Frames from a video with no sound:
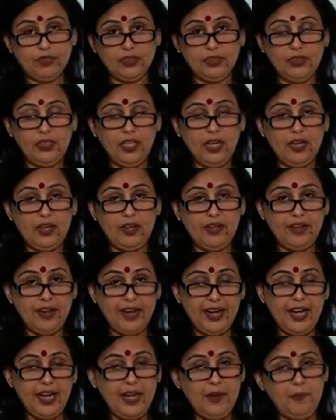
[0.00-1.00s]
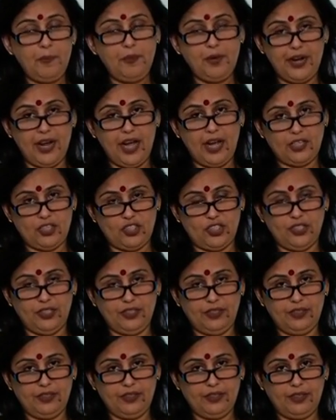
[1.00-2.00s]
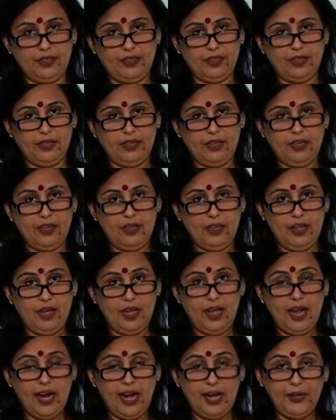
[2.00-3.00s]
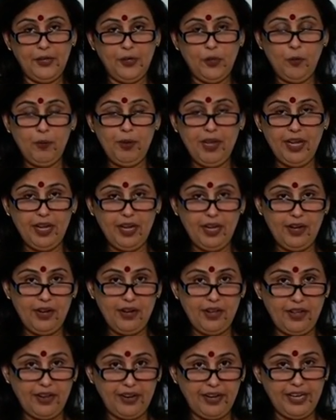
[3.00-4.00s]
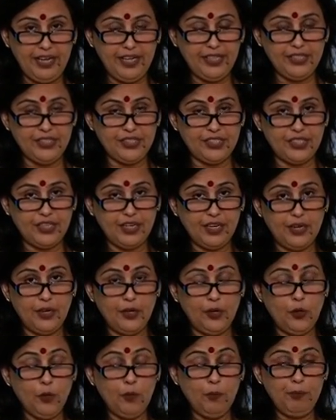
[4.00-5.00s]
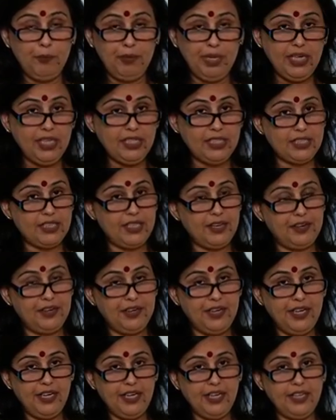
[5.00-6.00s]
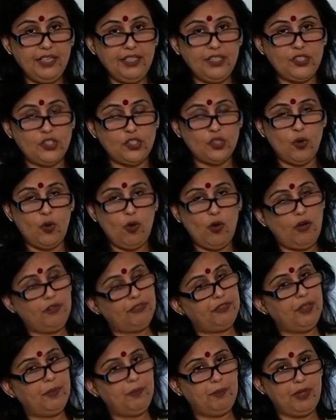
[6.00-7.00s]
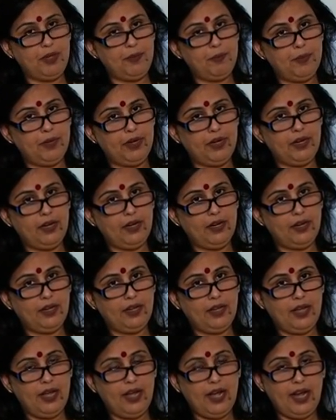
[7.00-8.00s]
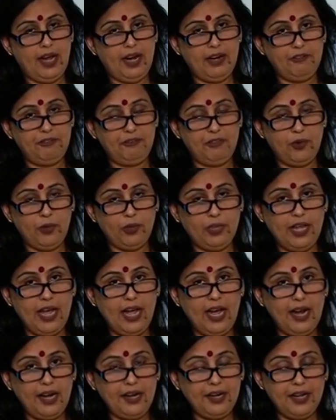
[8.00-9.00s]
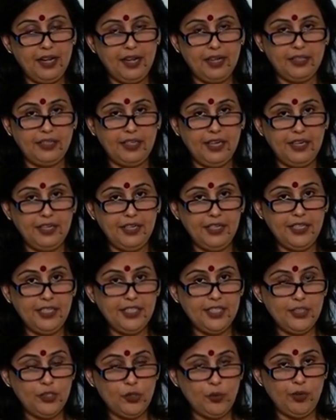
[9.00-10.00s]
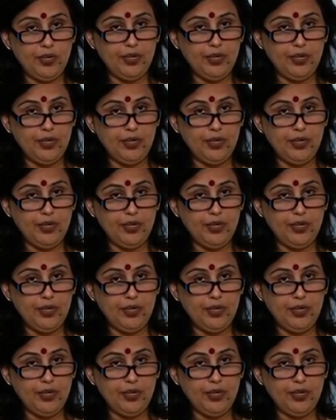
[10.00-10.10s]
the grain production had to be increased to meet the needs of the people. And for that, they needed to